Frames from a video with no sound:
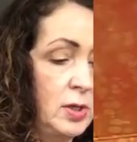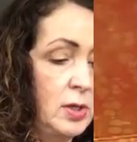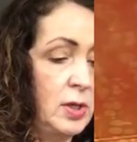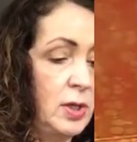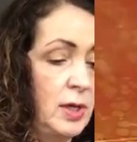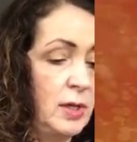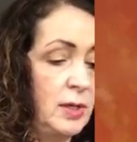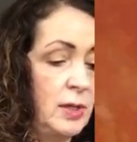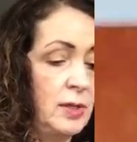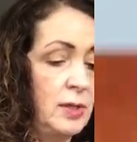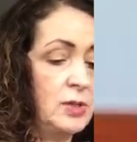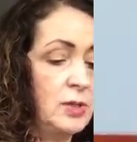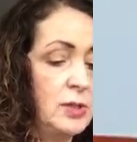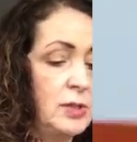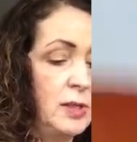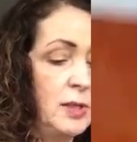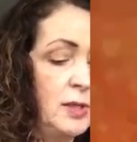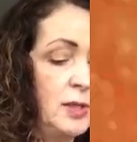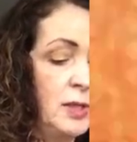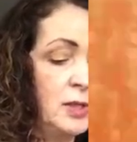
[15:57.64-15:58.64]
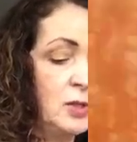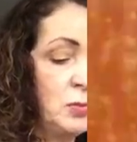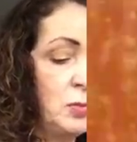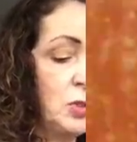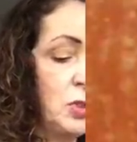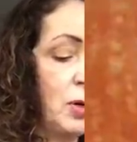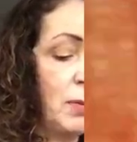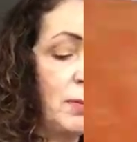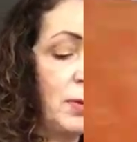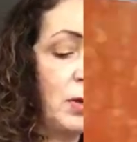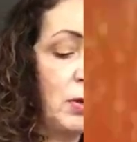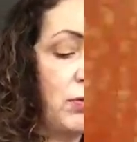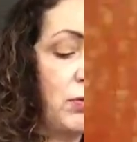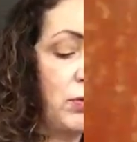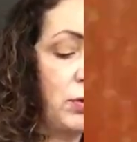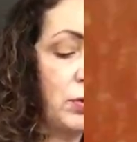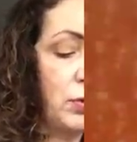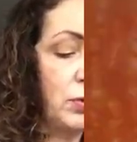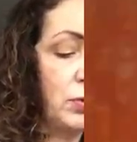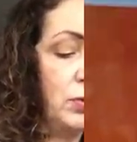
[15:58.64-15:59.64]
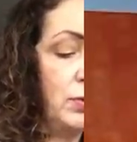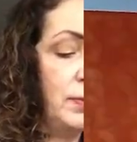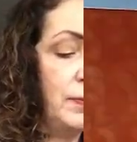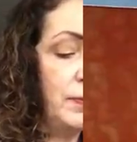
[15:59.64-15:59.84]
And then see, this was our middle fold.